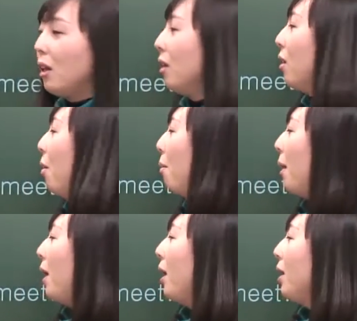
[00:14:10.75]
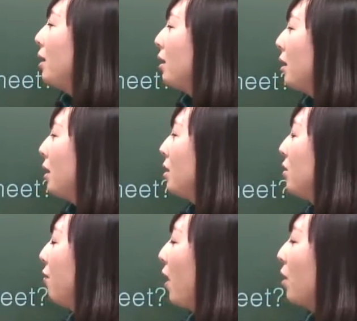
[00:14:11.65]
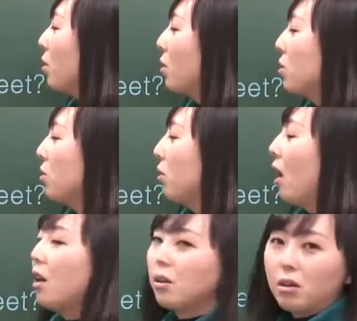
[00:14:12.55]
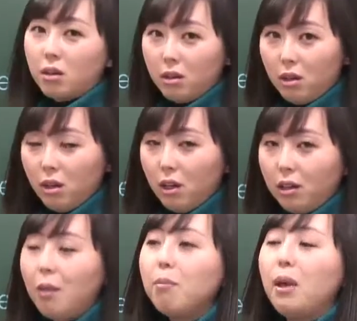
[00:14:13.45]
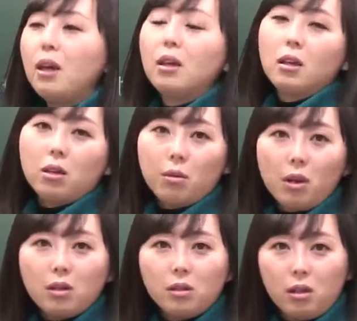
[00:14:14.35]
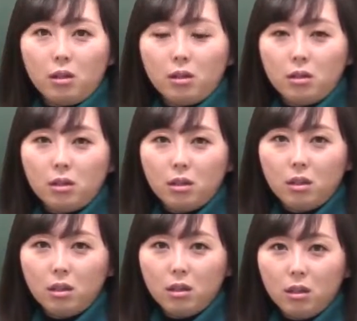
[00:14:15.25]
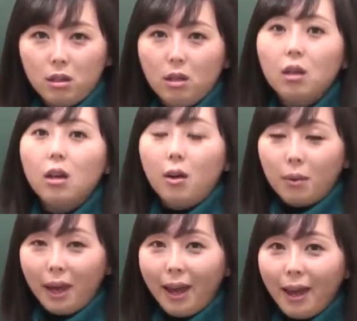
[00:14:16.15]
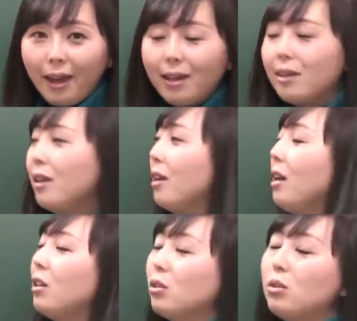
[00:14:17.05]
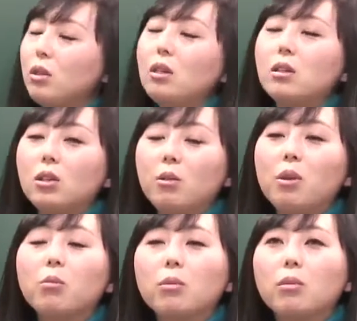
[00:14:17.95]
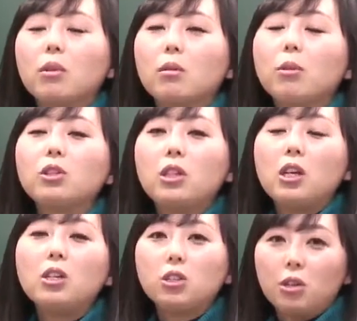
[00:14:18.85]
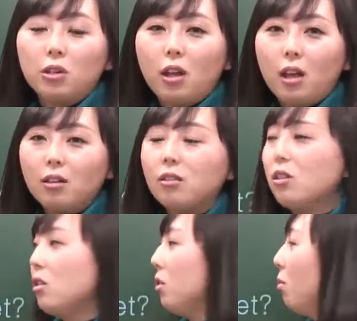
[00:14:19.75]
then combine these factors together, then make a Korean sentence. Okay? It's gonna be much easier than just